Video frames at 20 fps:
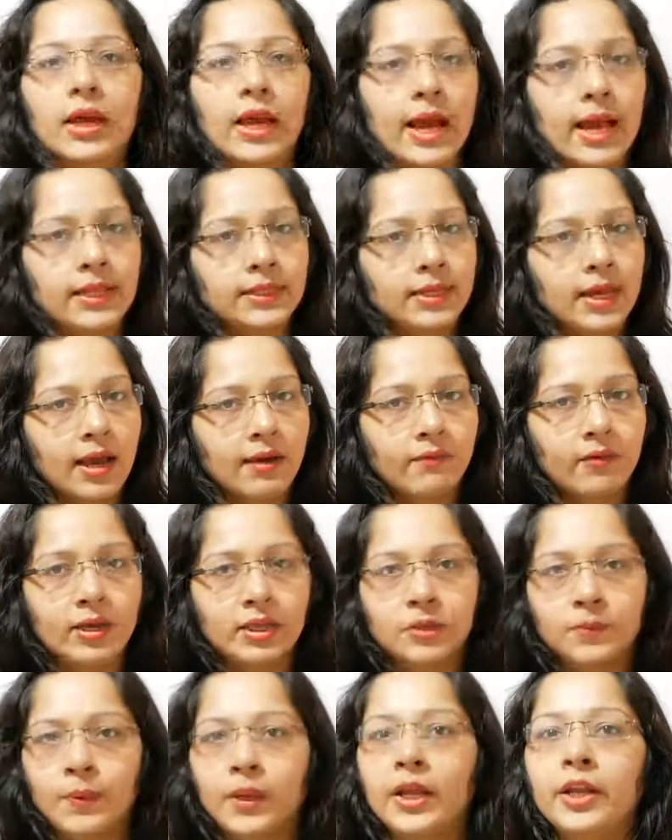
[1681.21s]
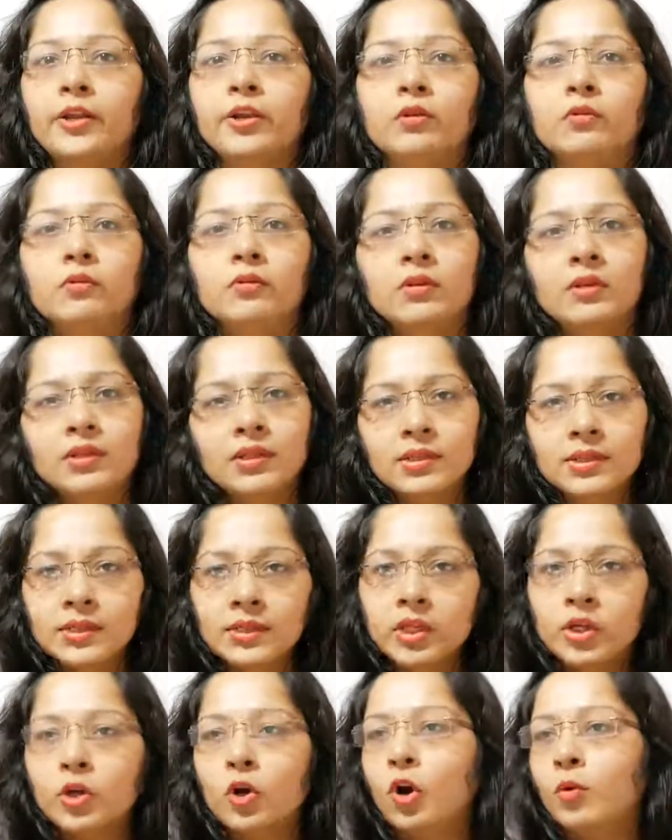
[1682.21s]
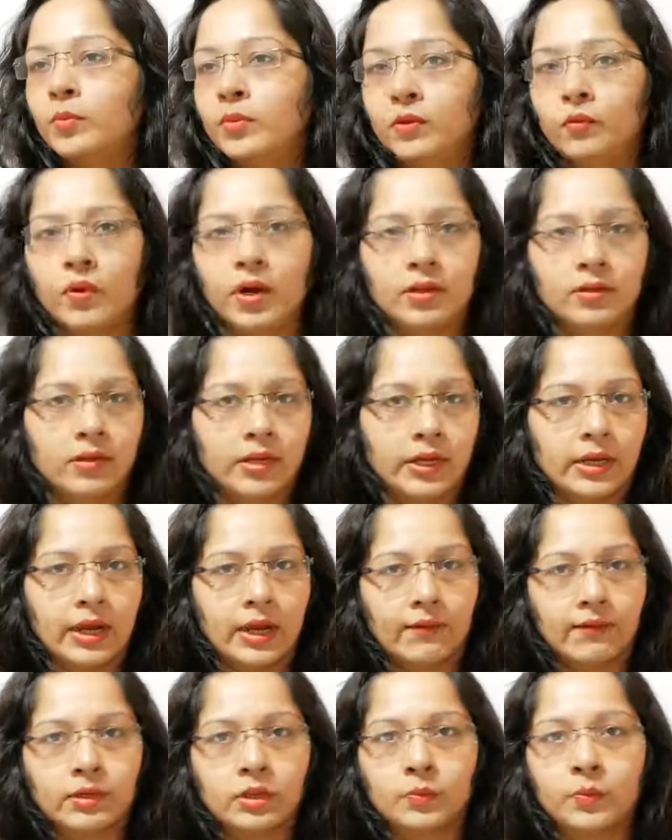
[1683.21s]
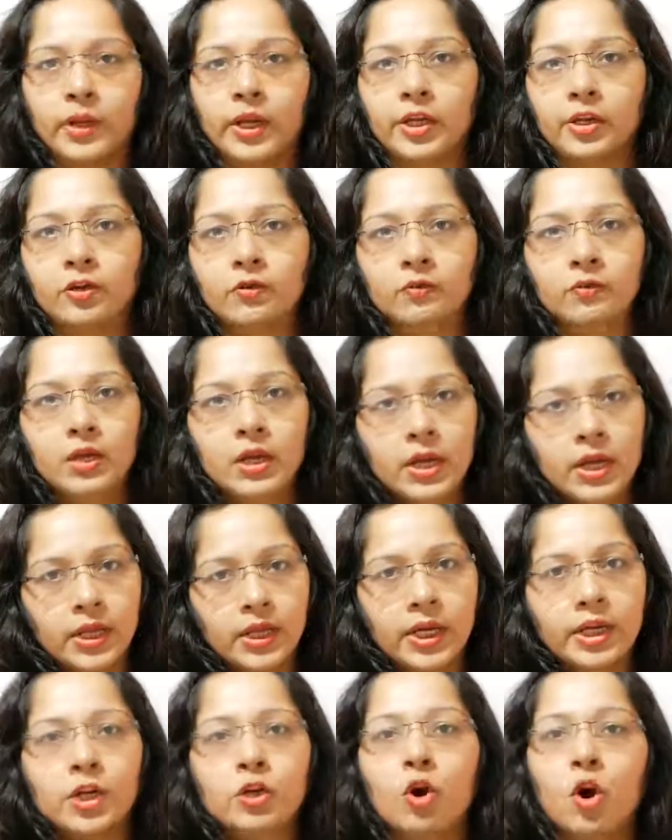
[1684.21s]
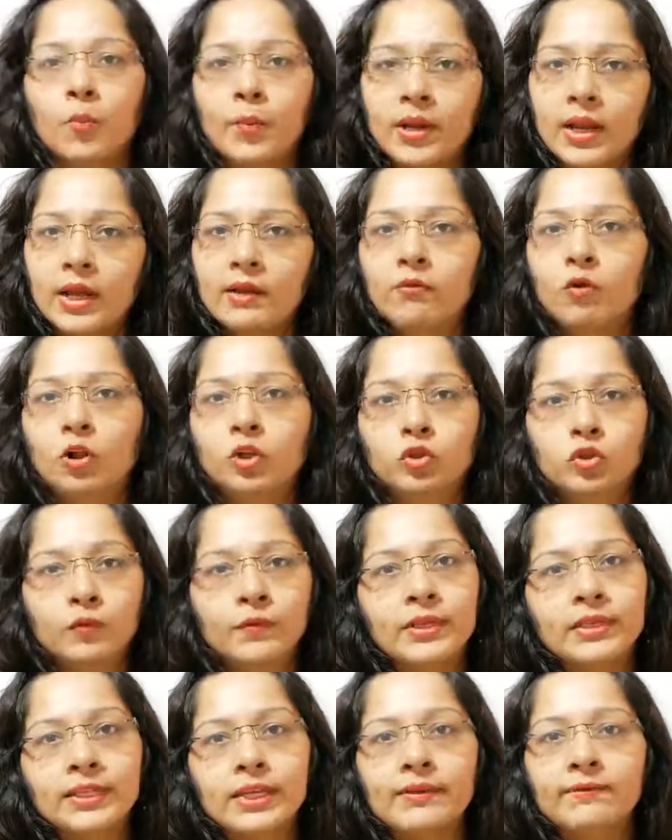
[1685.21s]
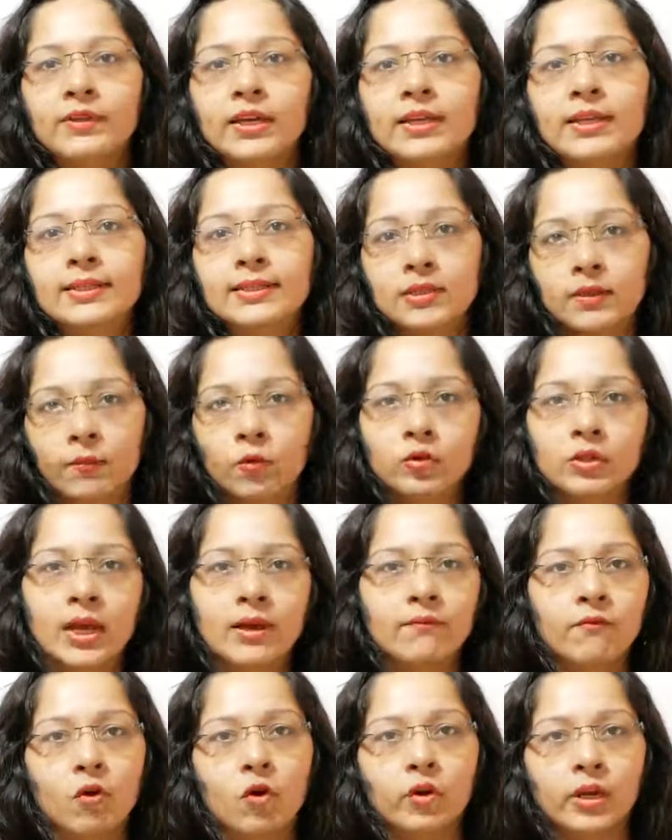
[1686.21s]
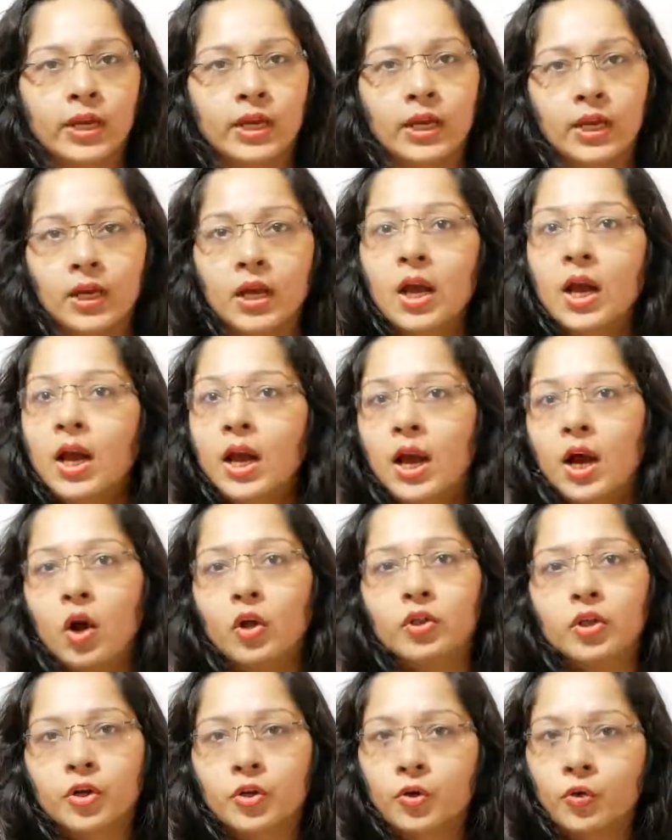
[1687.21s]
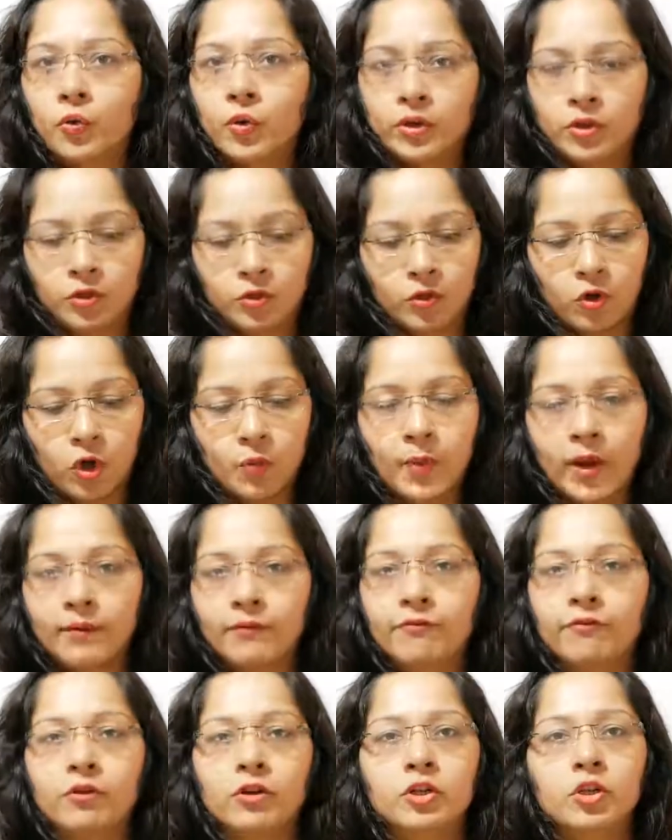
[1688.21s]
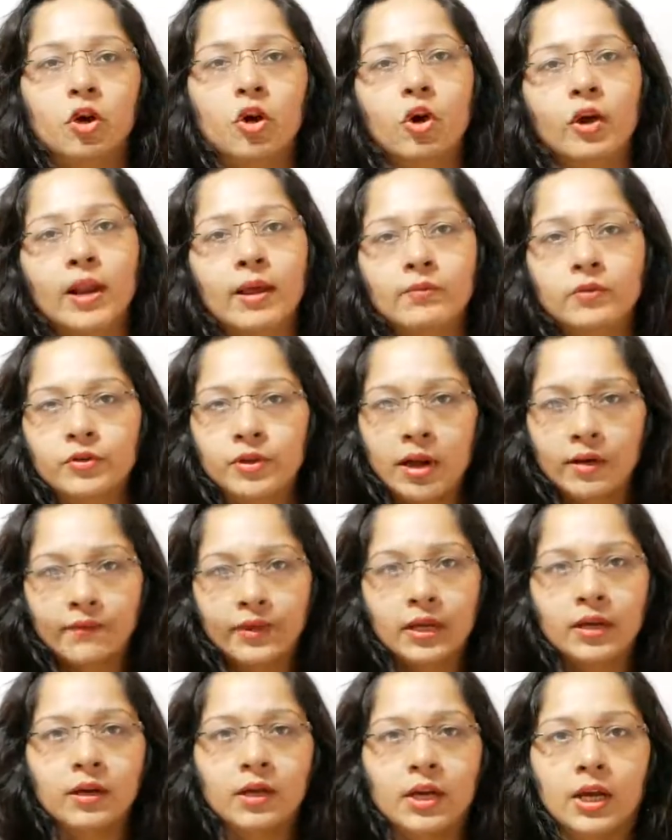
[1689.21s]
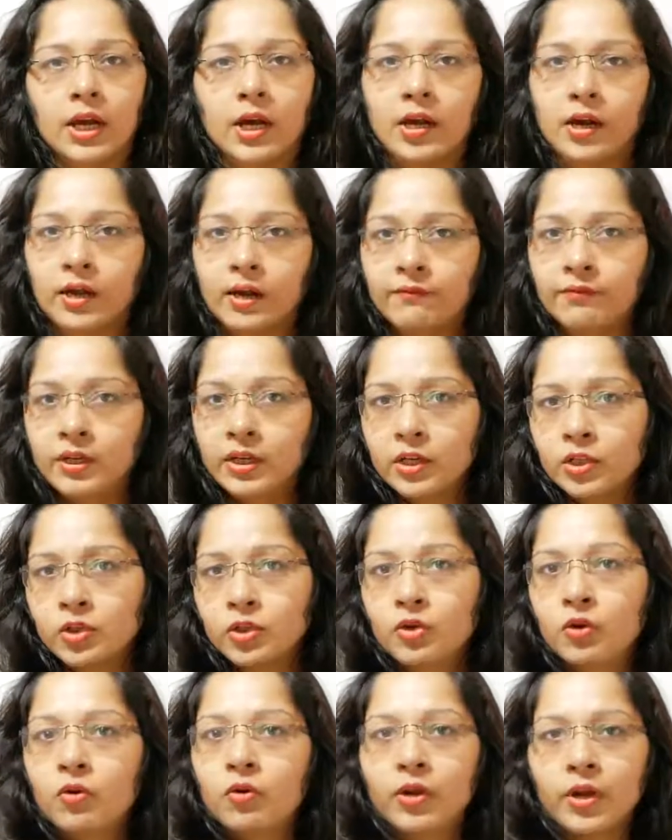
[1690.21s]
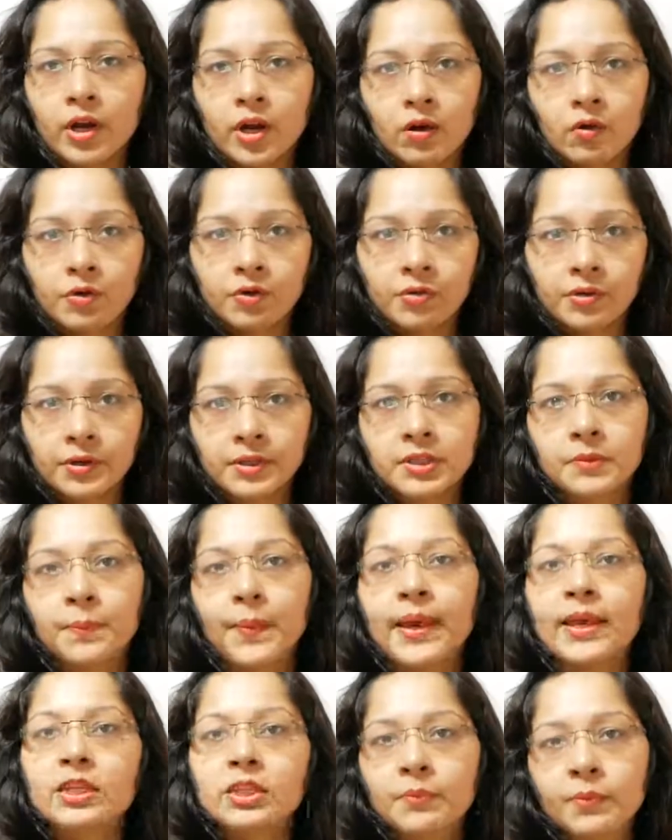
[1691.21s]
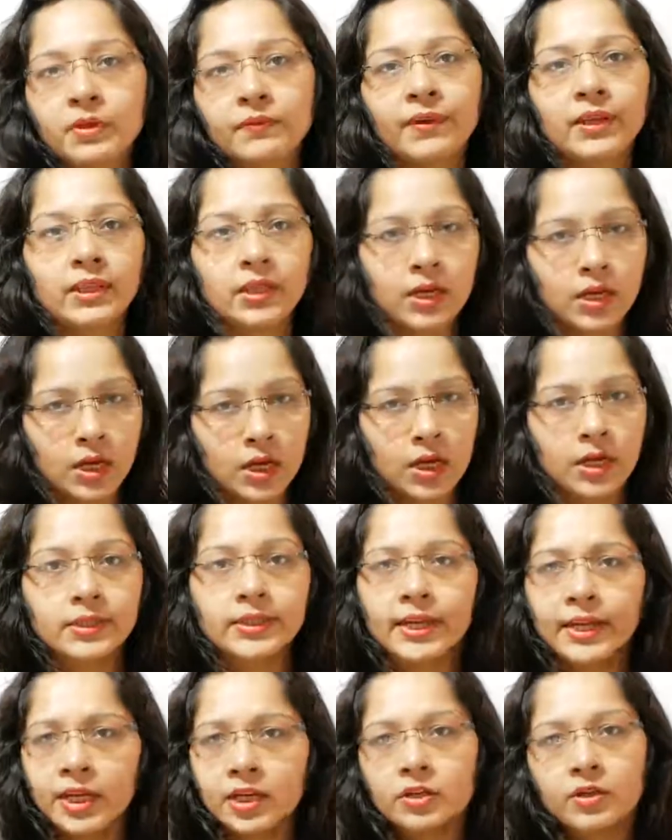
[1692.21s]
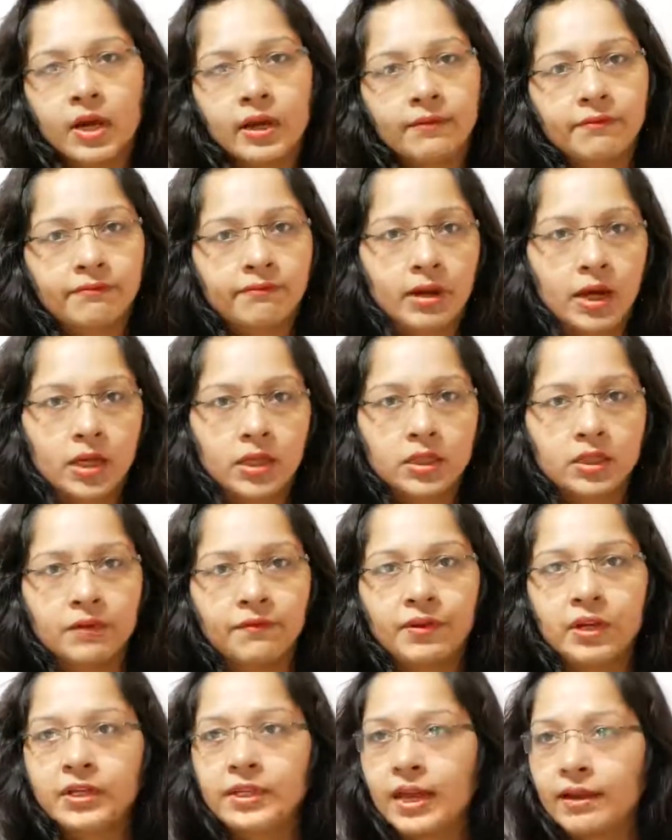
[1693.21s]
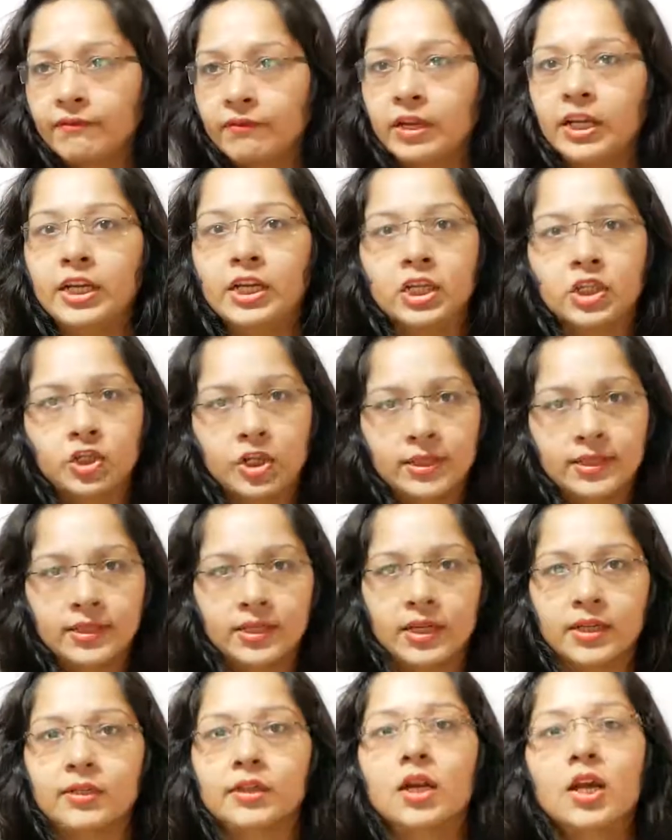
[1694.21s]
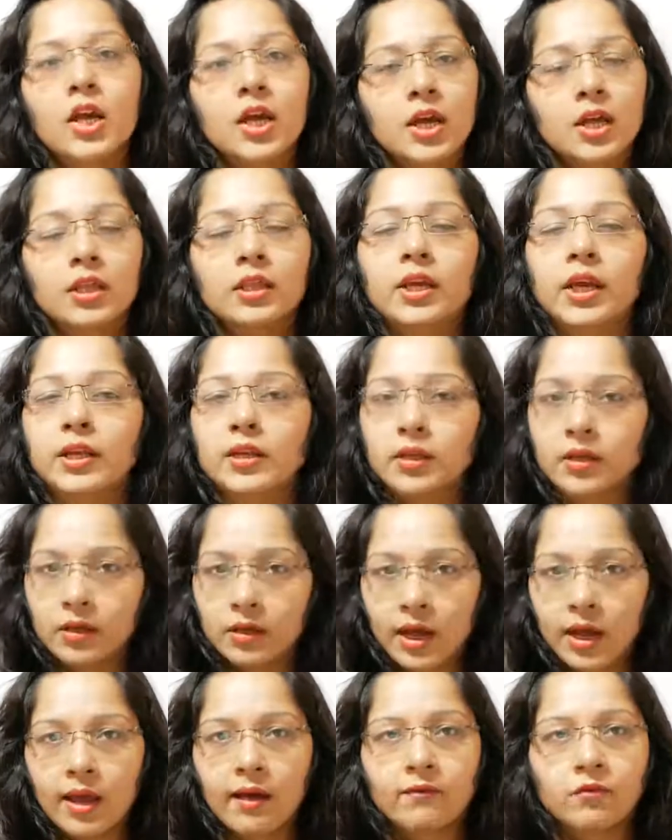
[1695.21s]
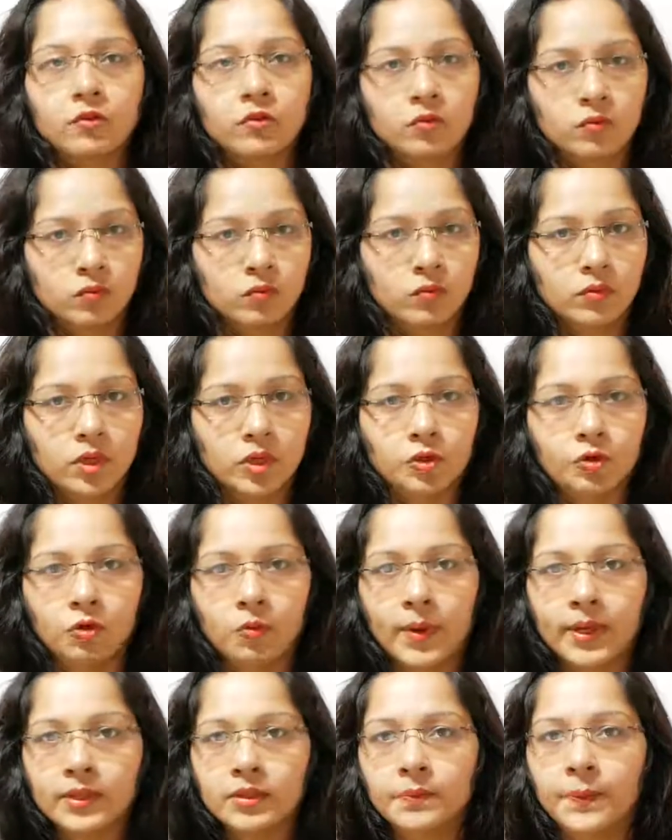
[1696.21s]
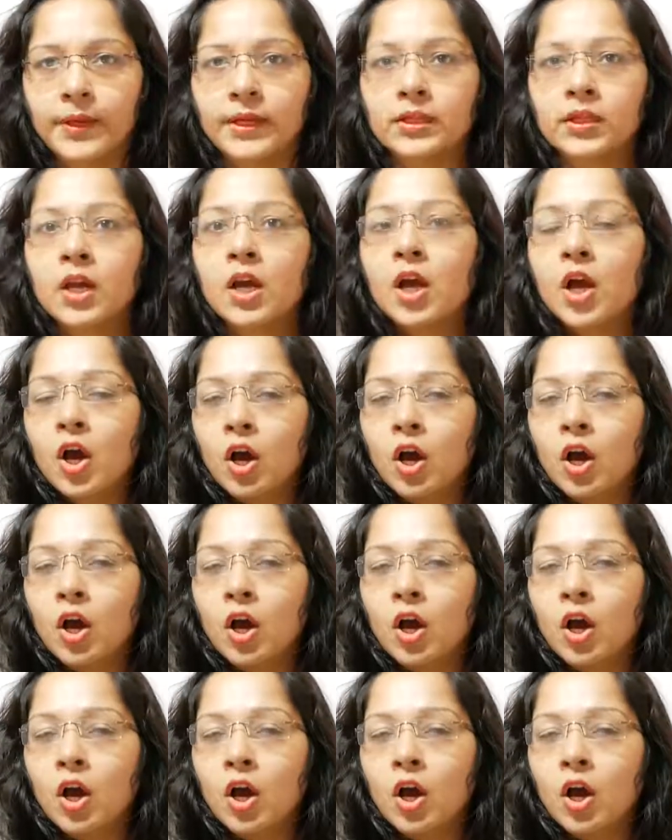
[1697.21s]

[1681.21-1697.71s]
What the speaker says: As I have explained you, this is a normal one that I have explained you. In normal life also we see, if there is, suppose I'm walking on the road on my foot, or I'm driving a car, if there is no crowd, there is space between the cars, I can drive fast. If it is heavily congested, then I have to control my speed.